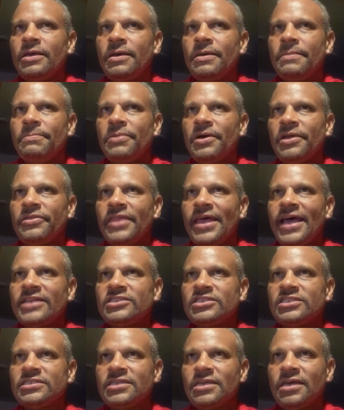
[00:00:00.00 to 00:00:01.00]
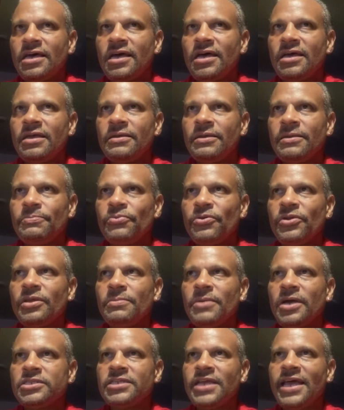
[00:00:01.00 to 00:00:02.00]
But that's pretty
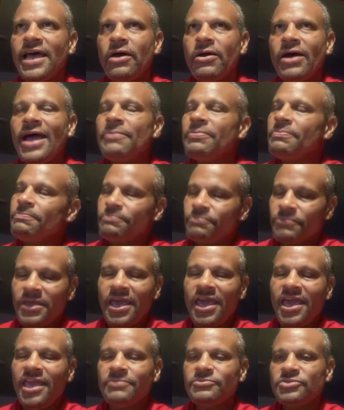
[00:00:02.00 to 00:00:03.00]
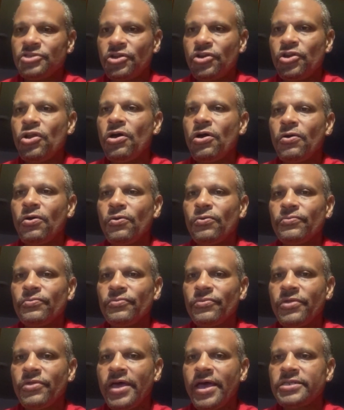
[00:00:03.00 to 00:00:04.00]
much how I came to know
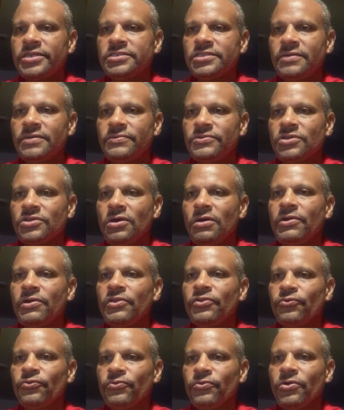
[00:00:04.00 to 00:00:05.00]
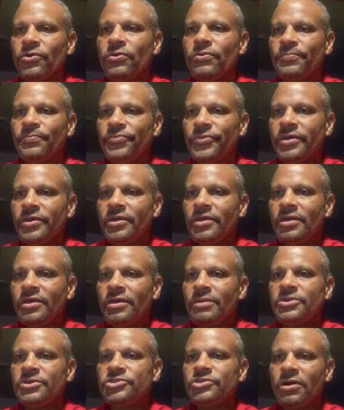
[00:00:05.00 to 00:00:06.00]
that she was going through
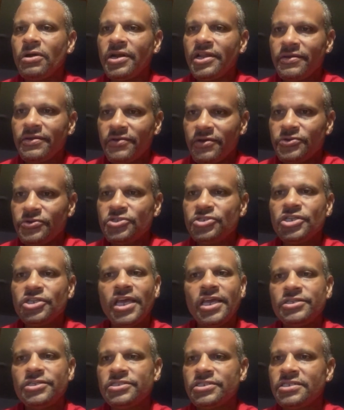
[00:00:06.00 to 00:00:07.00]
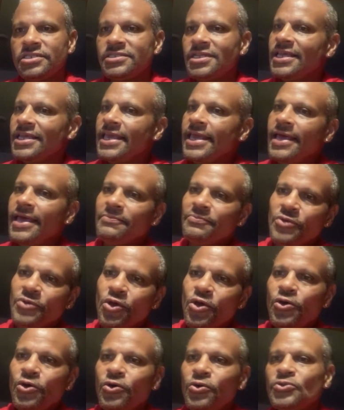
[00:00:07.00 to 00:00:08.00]
a majority of those changes. And again,
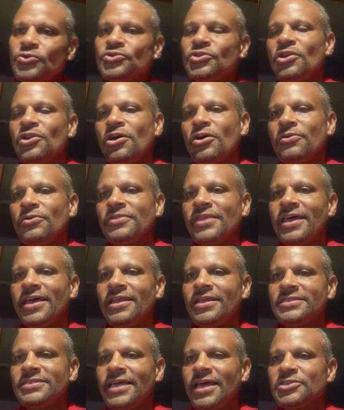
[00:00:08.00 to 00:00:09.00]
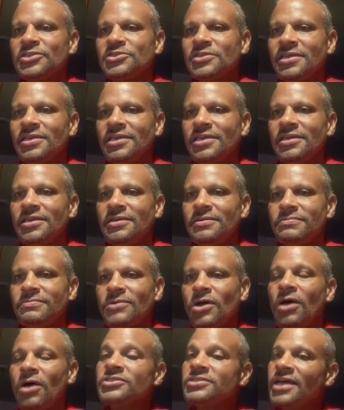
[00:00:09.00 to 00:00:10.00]
who's to know that it's actually
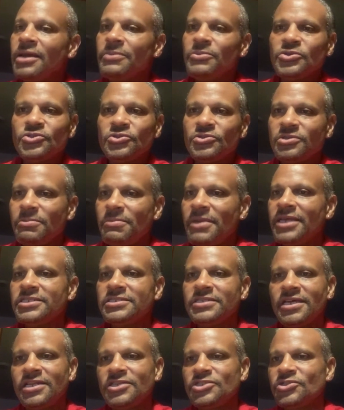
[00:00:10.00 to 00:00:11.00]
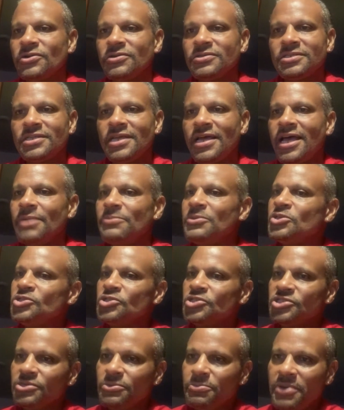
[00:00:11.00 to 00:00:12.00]
Alzheimer's or dementia at a certain time? It's
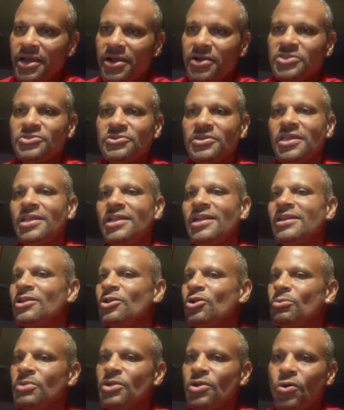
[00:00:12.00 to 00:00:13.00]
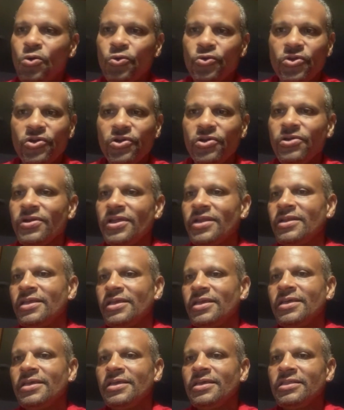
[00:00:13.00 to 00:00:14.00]
just your parents are getting a little bit older and
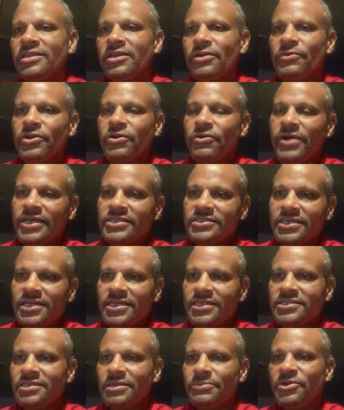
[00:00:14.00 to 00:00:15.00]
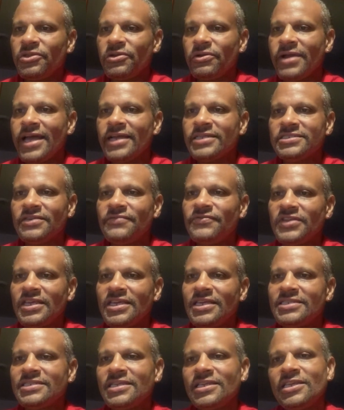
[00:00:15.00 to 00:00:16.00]
they're regressing in some of their
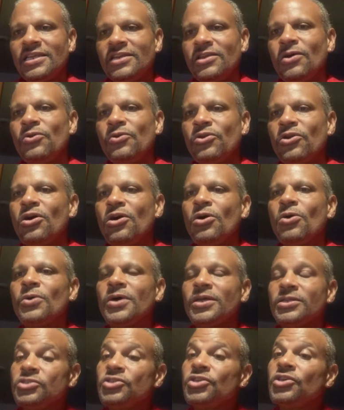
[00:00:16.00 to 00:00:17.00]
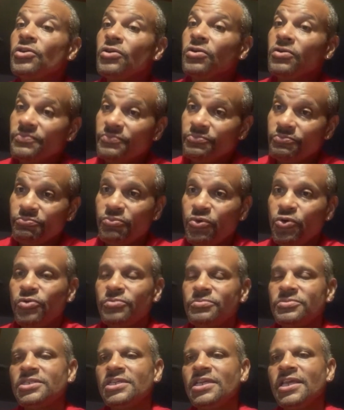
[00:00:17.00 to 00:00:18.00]
activities, and you don't know until,
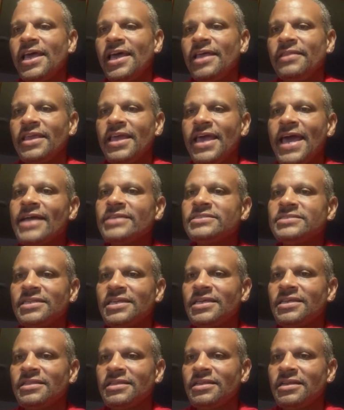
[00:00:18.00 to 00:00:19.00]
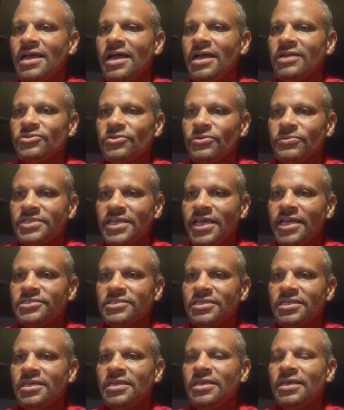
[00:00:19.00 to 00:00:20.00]
boom, she had the accident and the doctor was
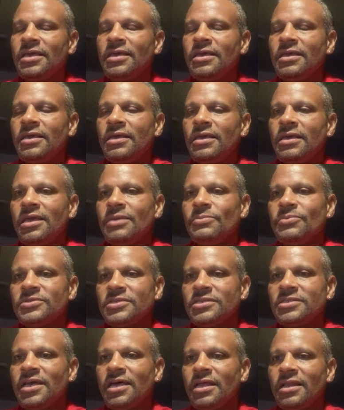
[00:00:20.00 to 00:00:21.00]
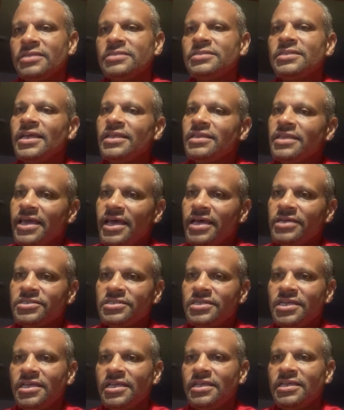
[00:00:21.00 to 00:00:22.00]
actually able to tell us that, yeah,
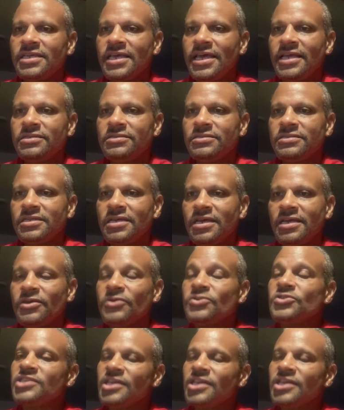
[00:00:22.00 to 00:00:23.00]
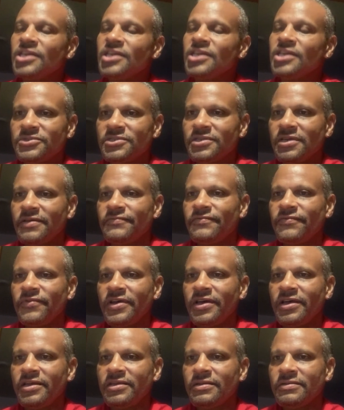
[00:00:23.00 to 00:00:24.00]
she had those symptoms of
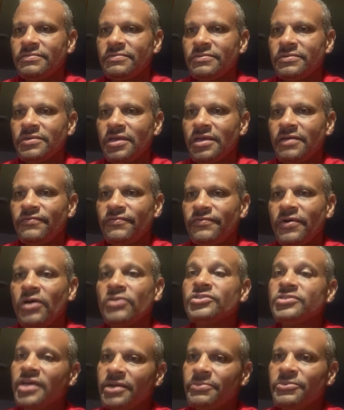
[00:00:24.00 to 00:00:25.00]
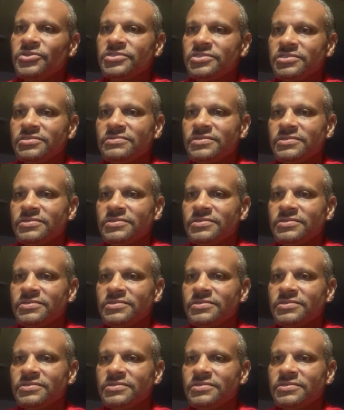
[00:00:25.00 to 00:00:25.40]
Alzheimer's.